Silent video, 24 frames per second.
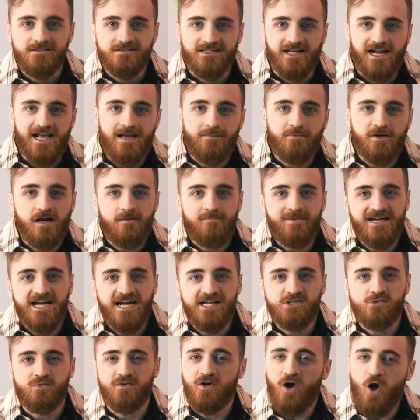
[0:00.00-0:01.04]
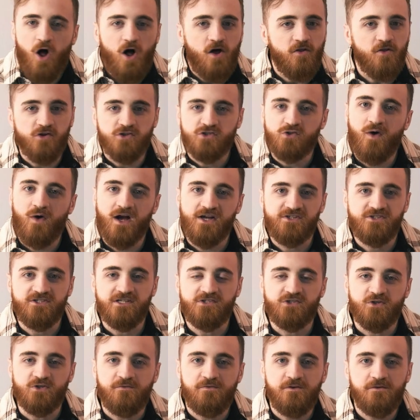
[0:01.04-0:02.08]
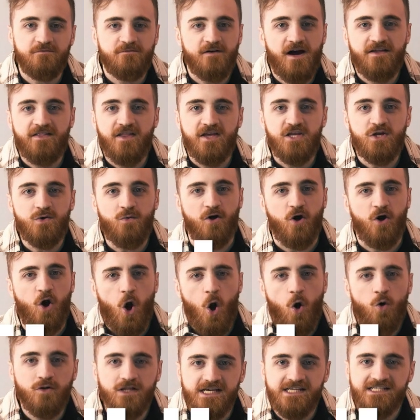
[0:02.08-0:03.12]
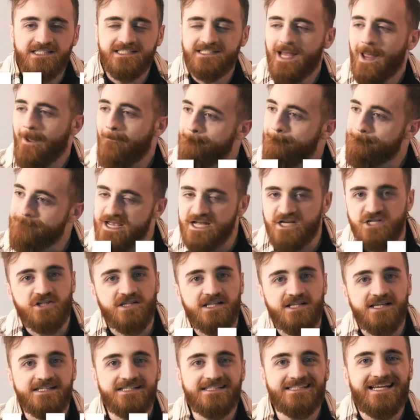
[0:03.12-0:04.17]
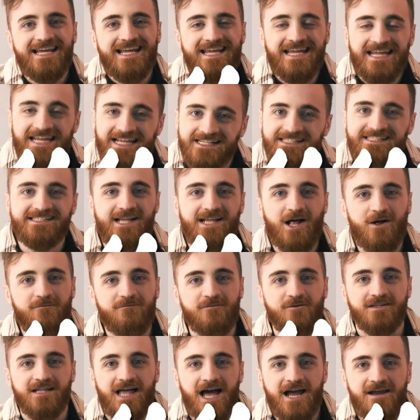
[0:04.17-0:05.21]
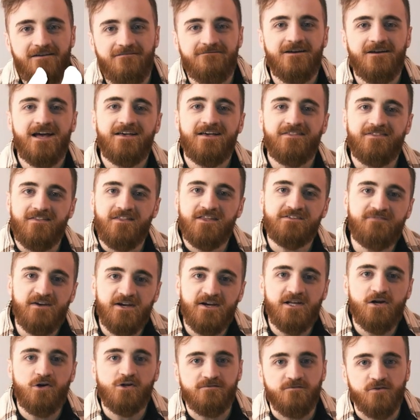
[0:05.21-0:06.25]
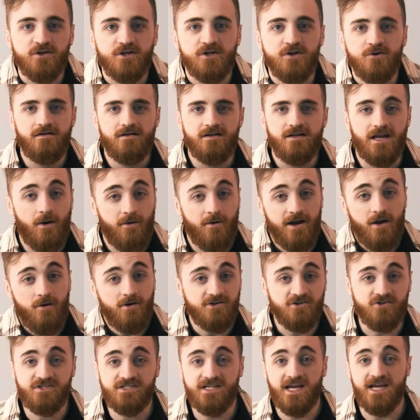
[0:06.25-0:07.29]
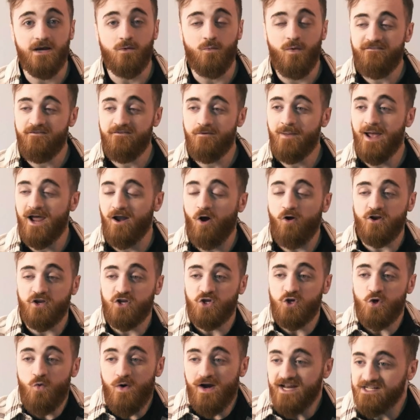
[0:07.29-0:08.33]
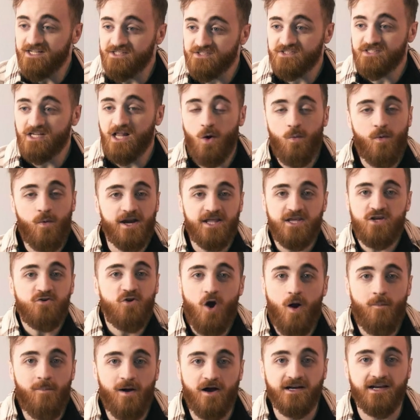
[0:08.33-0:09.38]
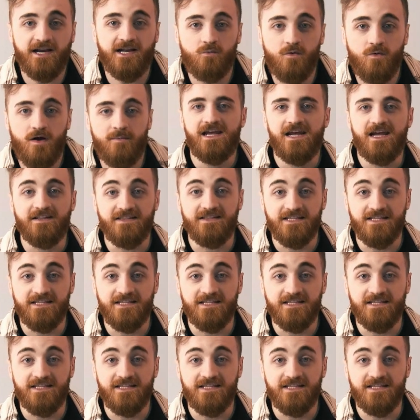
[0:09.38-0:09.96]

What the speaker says: Today I'm gonna be answering all those questions, so if you find that you are hoeless, bitchless, incel for life, then this video is for you. Now I know what you're saying, Wavy Matt, aren't you an incel? What do you know about getting women?